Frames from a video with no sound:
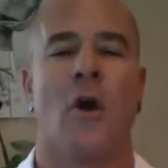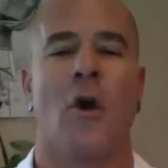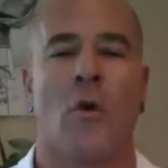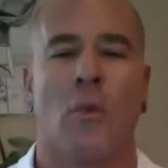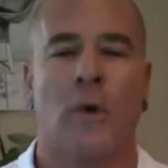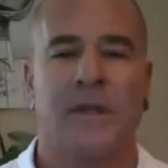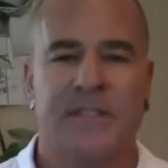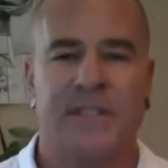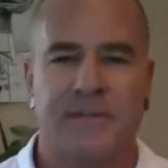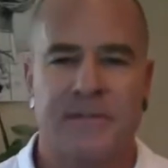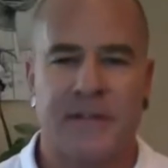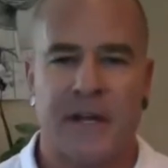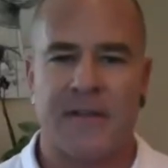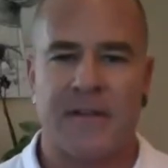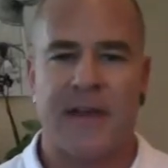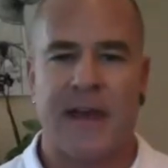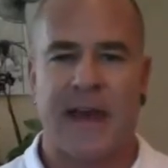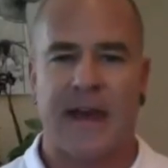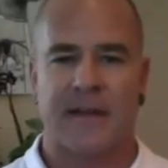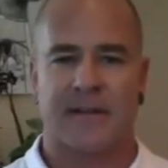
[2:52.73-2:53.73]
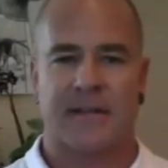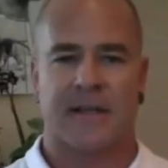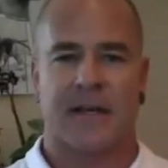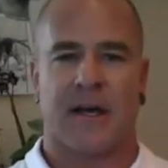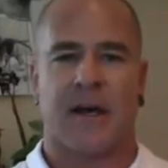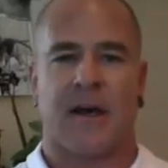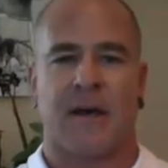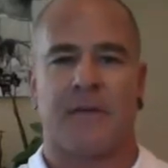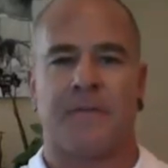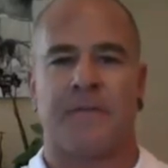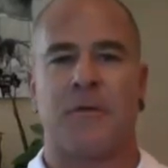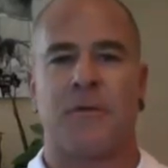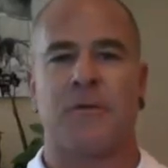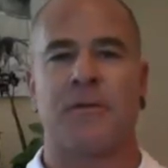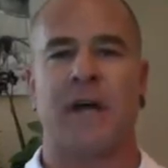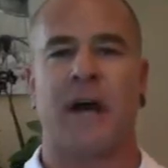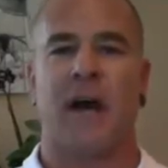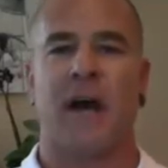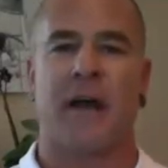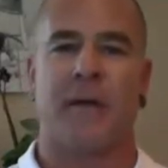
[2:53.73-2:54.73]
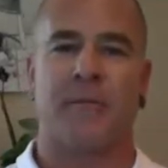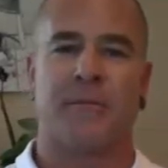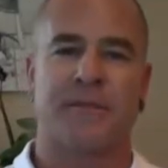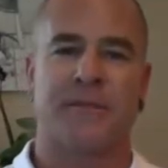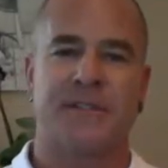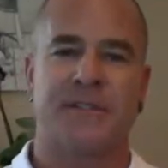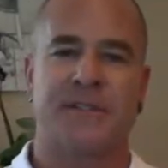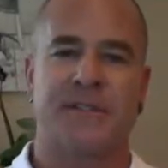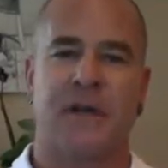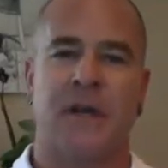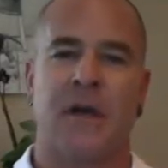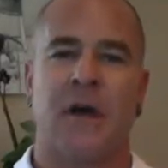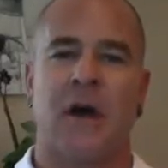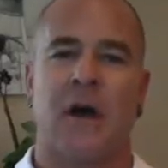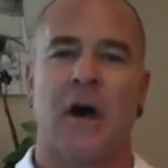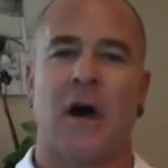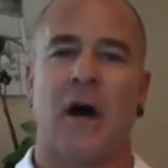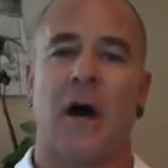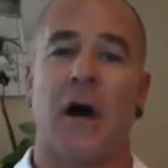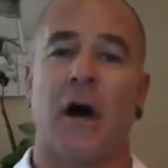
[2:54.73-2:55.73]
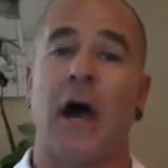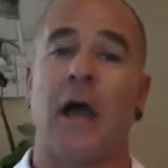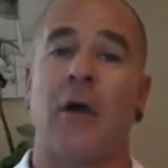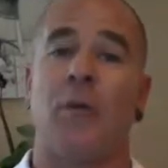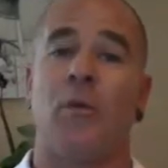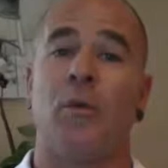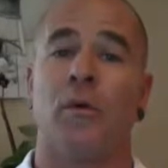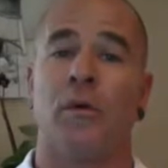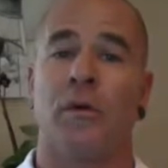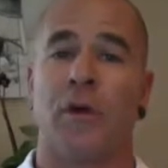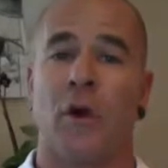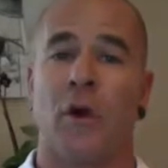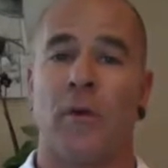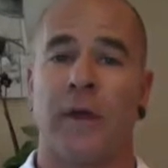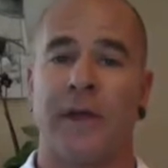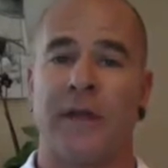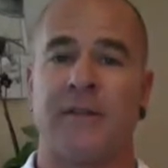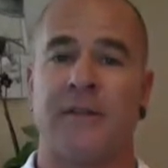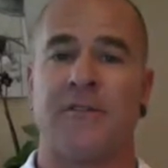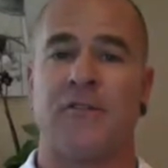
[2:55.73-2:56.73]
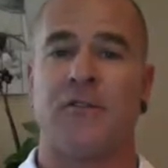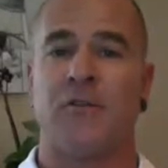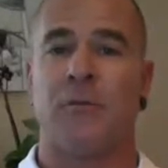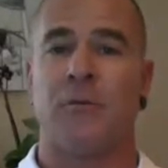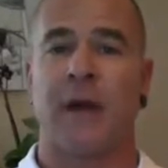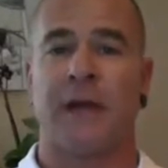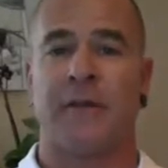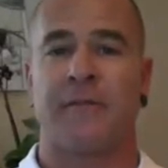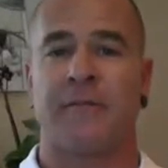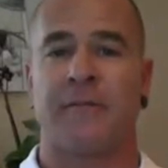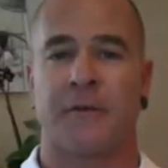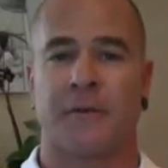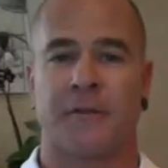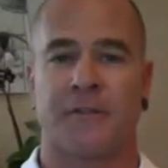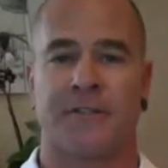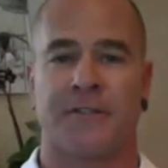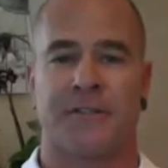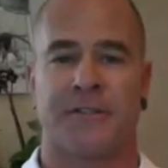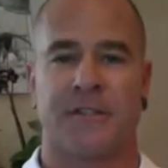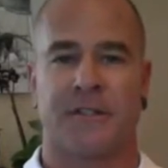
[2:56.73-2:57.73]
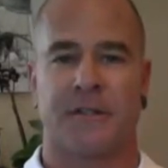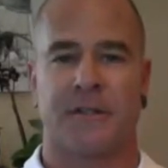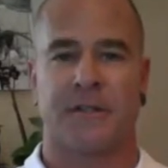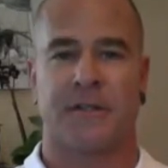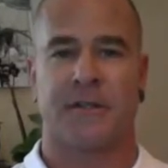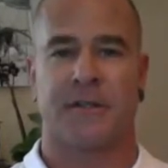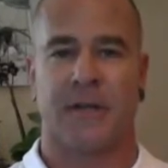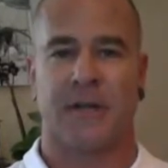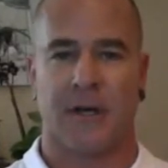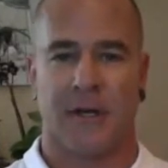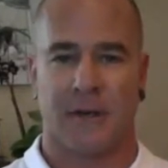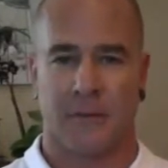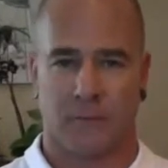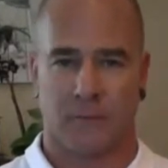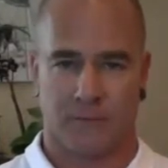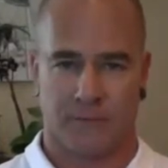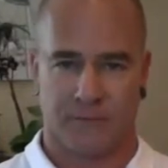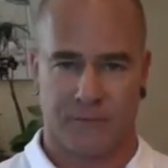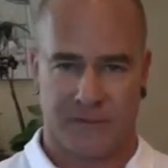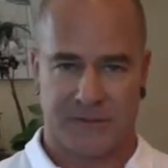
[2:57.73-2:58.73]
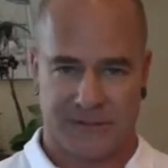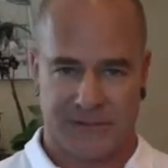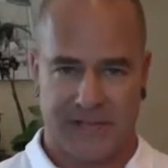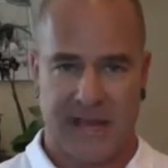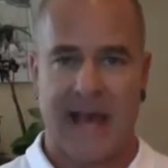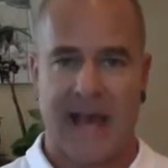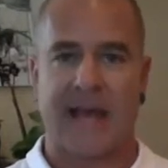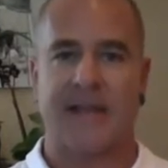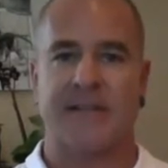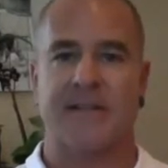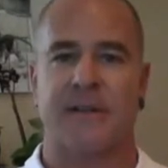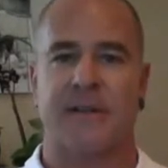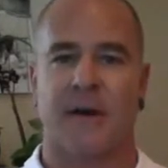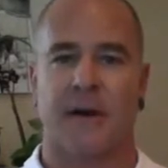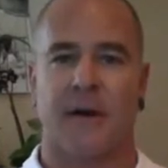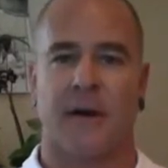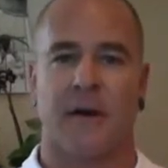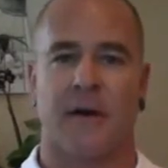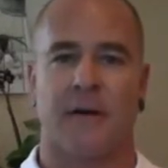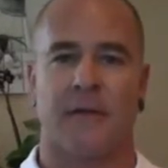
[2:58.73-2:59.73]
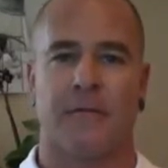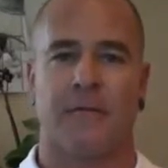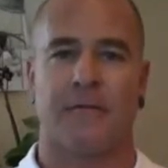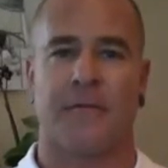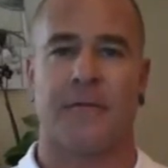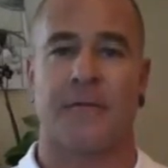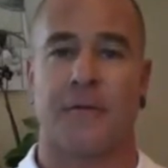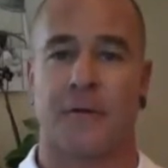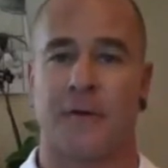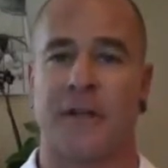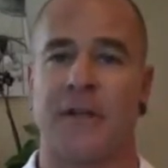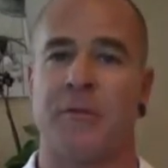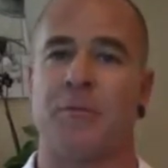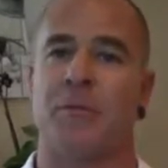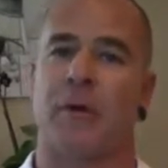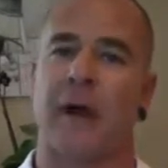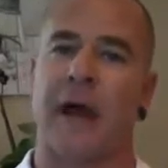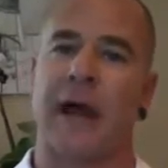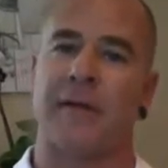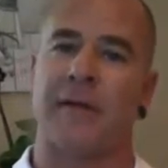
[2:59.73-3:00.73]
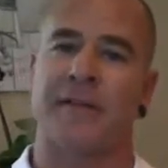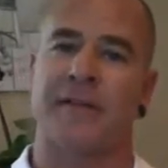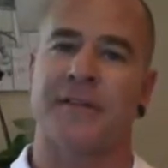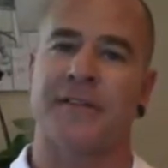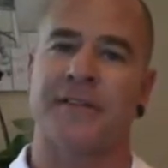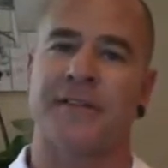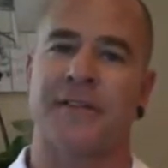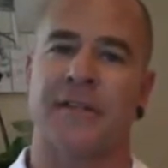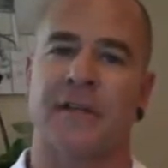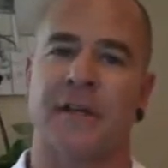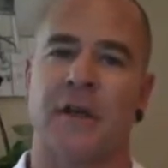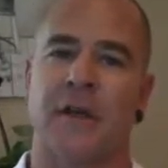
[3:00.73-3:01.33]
Once I've done that a few times, I will go into my first set of 30 breaths.